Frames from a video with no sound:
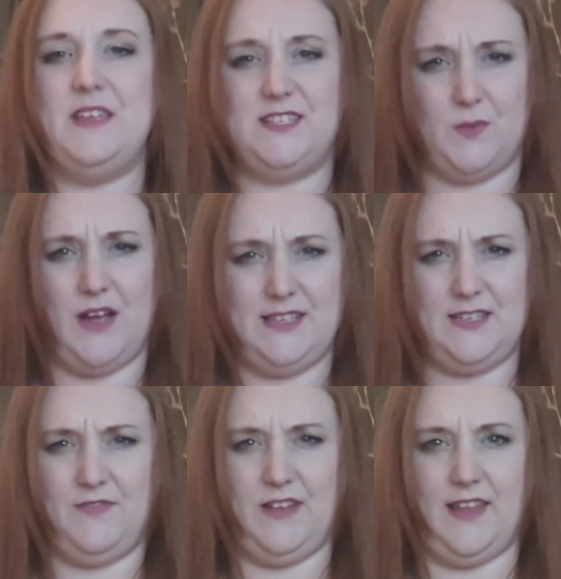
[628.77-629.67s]
So I
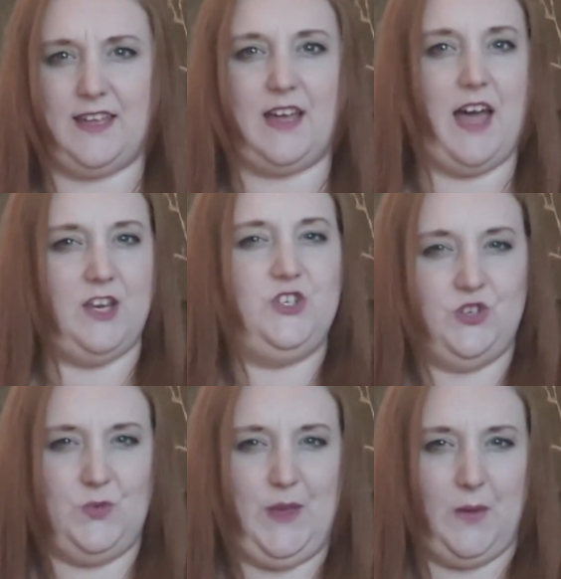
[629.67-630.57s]
did feel like I
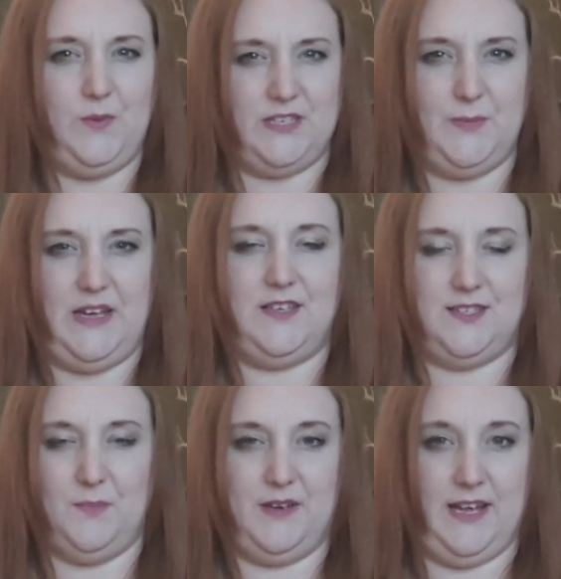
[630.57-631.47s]
should be able to speak to
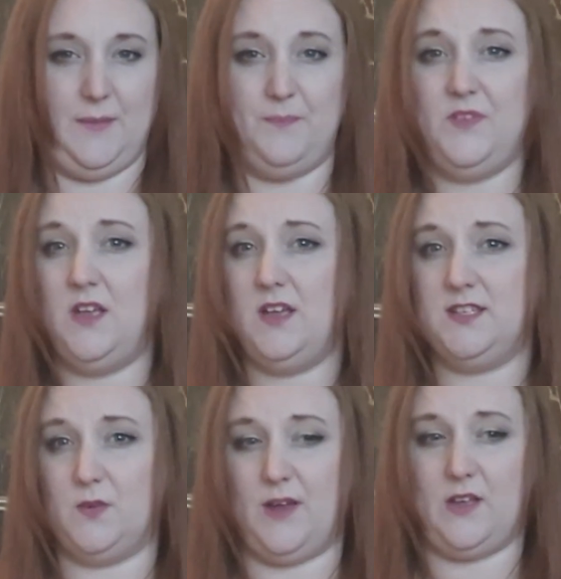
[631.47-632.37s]
somebody.
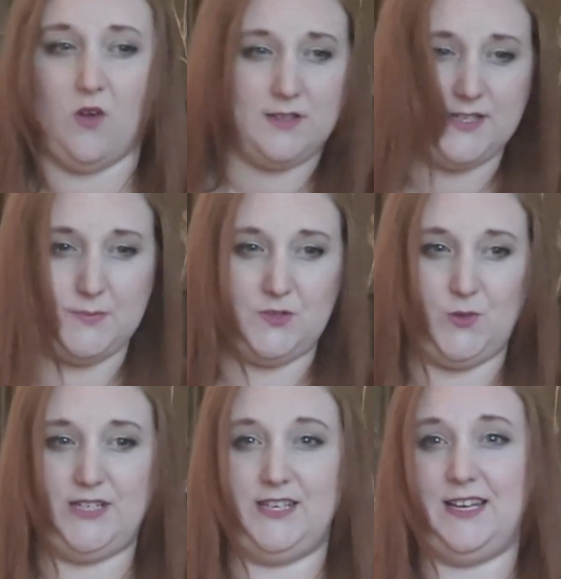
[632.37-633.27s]
So I contacted them on
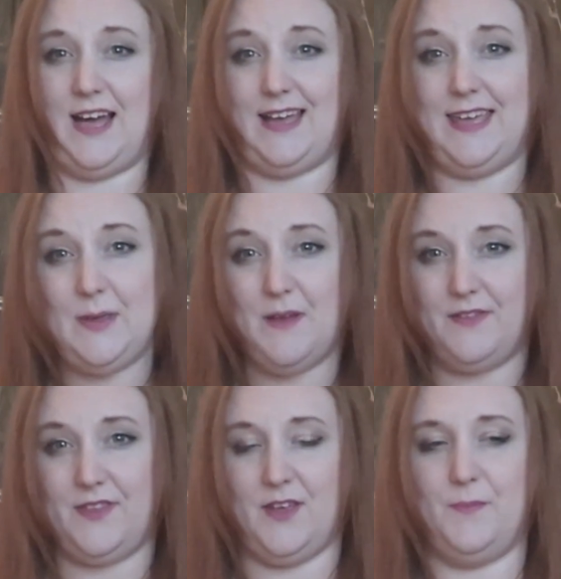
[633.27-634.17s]
Twitter, I
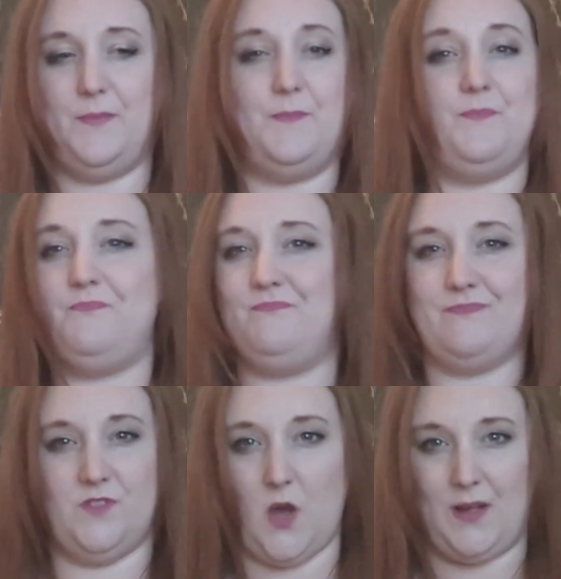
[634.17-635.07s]
emailed them,
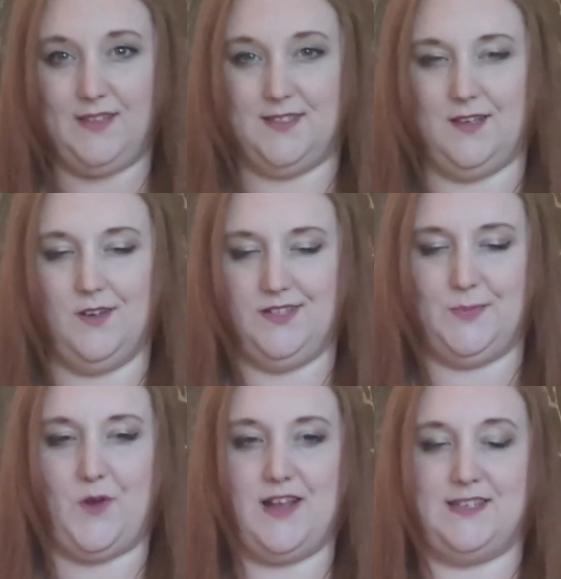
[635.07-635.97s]
no answer,
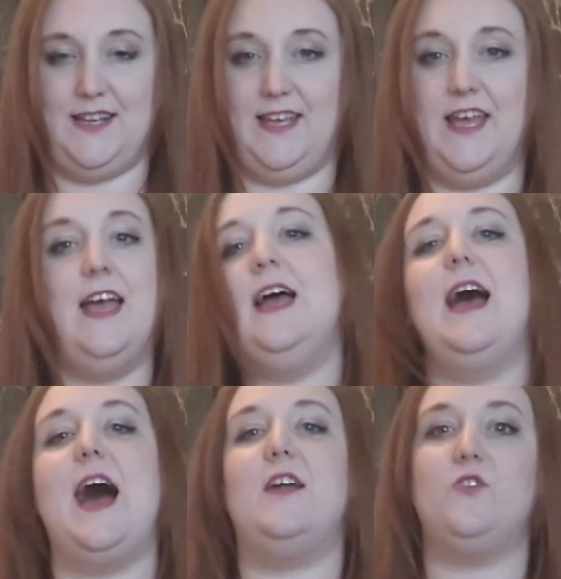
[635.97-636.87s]
unsurprisingly.
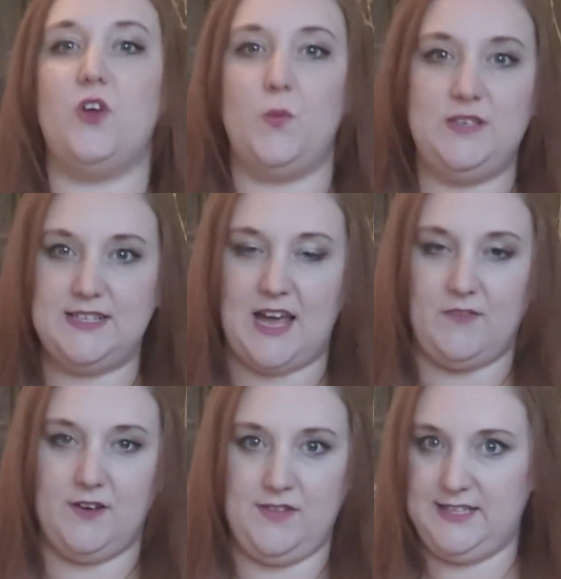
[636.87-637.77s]
And although we did
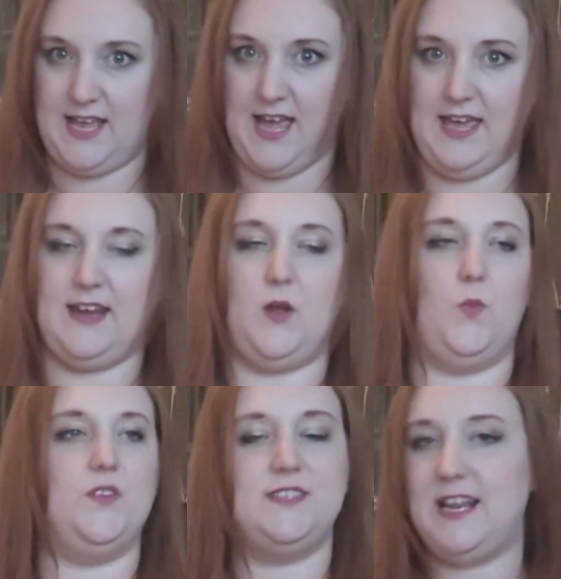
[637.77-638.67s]
have a lovely day and I
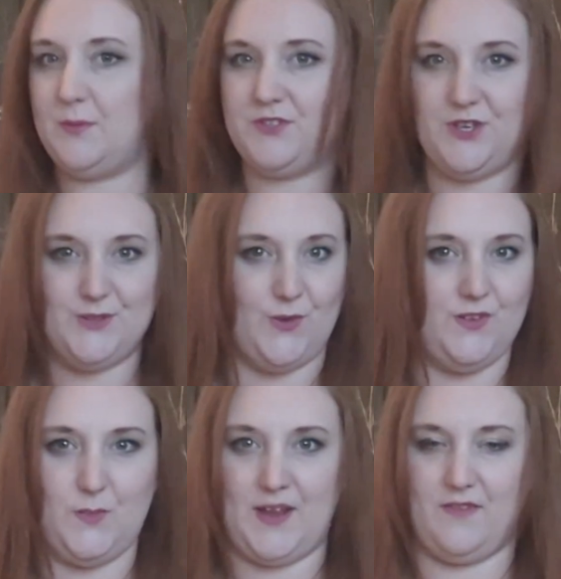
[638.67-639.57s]
was still able to use all
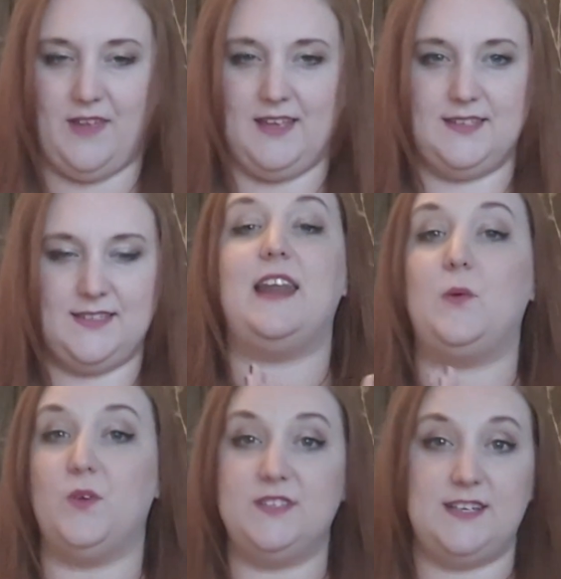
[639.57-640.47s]
of the benefits and
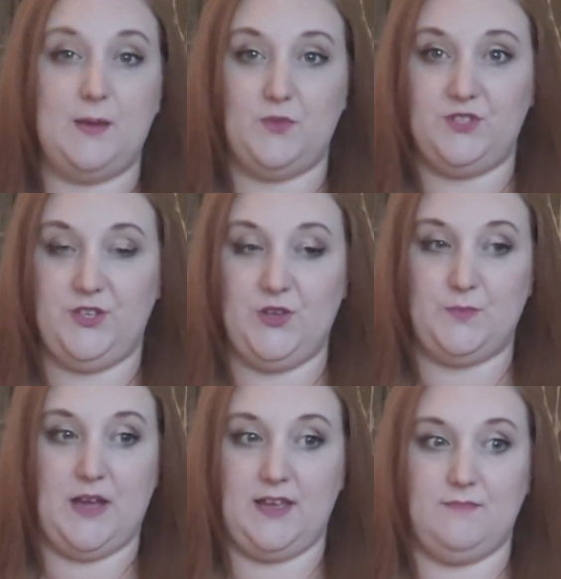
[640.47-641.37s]
I was still able to use
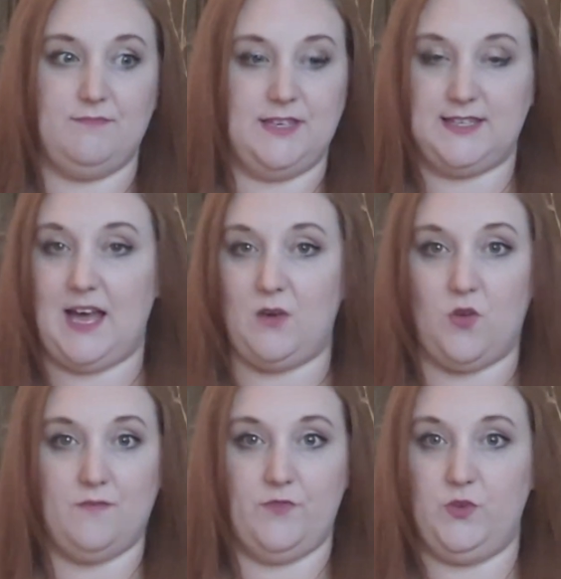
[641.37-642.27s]
my discount
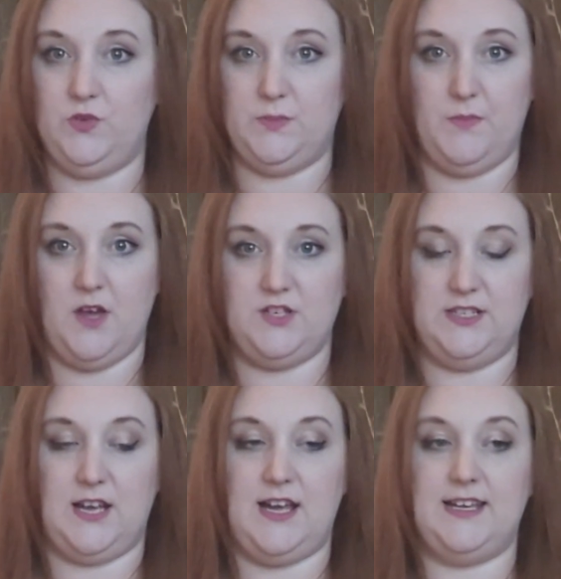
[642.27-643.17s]
on food and
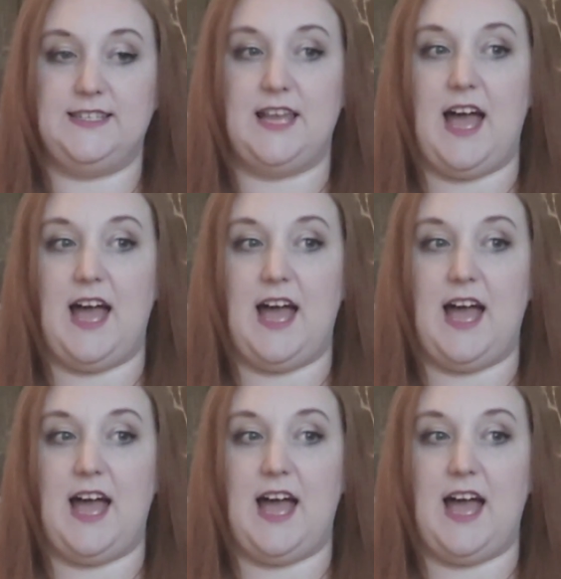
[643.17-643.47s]
merchandise